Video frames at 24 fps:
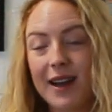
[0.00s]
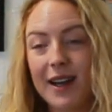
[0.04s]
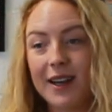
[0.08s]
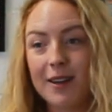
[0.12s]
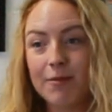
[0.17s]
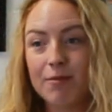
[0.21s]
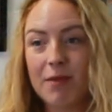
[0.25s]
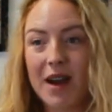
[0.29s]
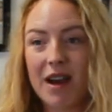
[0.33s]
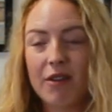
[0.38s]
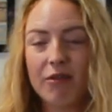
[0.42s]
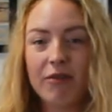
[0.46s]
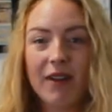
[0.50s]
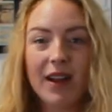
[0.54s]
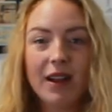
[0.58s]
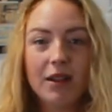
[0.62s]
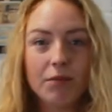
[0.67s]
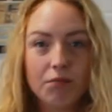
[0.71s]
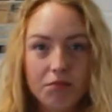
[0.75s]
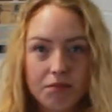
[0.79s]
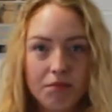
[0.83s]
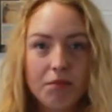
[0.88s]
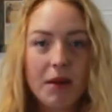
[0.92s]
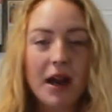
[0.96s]
I
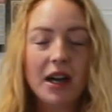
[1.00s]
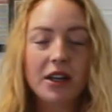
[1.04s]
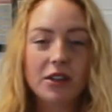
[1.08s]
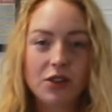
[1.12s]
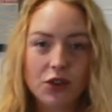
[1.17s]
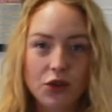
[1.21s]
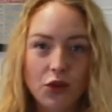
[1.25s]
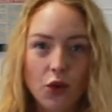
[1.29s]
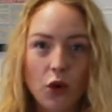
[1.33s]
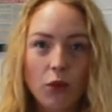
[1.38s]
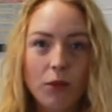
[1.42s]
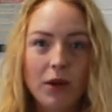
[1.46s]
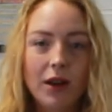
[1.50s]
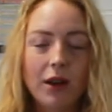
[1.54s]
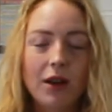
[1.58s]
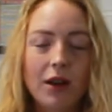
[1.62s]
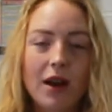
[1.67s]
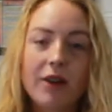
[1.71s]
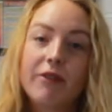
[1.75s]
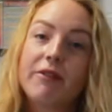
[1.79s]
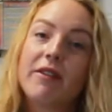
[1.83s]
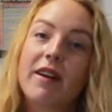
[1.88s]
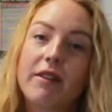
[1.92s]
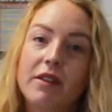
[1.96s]
felt back to
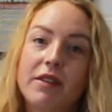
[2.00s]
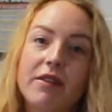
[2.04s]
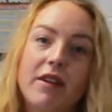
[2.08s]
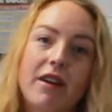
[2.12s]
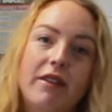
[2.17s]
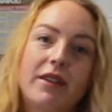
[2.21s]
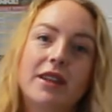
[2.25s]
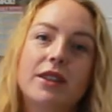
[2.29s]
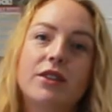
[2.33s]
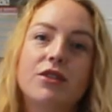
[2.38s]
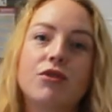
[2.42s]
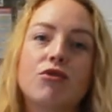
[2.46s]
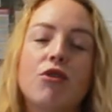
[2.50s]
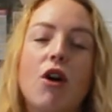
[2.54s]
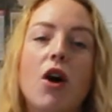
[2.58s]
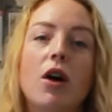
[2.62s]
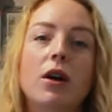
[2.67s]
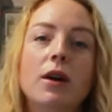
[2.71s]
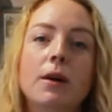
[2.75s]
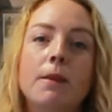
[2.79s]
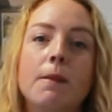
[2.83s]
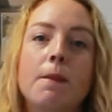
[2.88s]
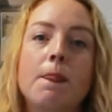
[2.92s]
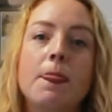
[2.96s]
normal, very, very
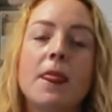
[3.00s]
strong.